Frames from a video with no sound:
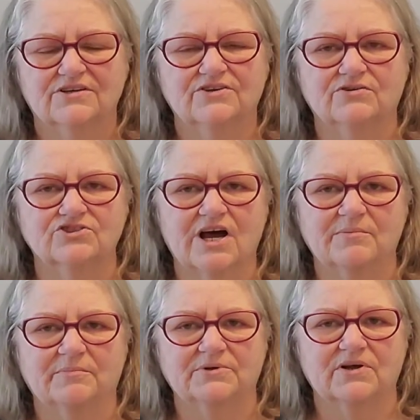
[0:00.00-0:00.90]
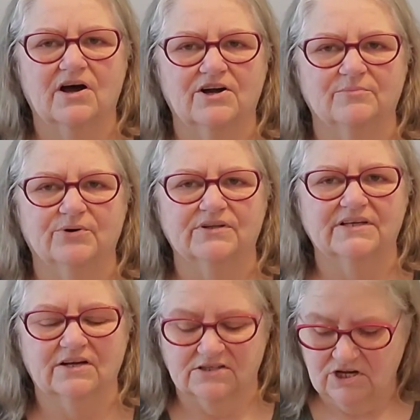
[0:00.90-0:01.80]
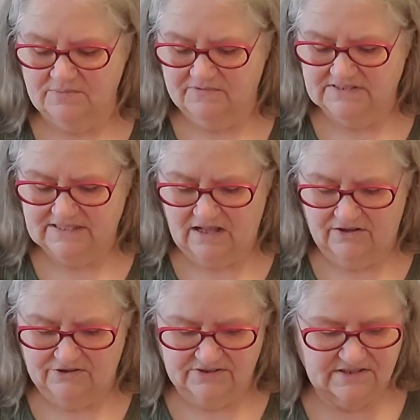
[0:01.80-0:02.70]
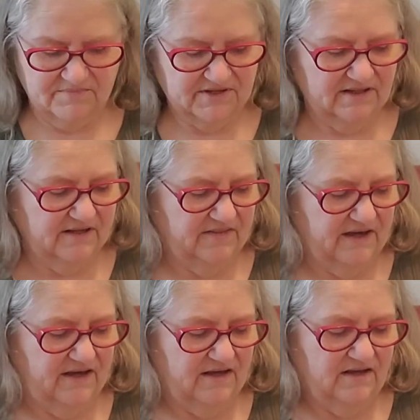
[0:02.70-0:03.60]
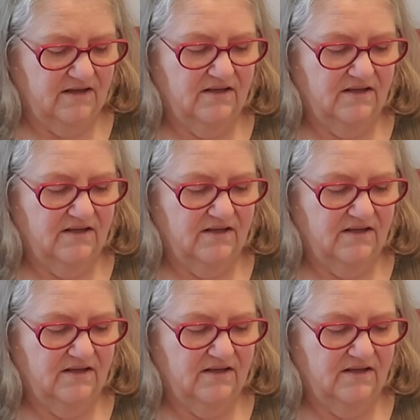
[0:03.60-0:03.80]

you know, chop up a hard-boiled egg on top of a salad or something like that.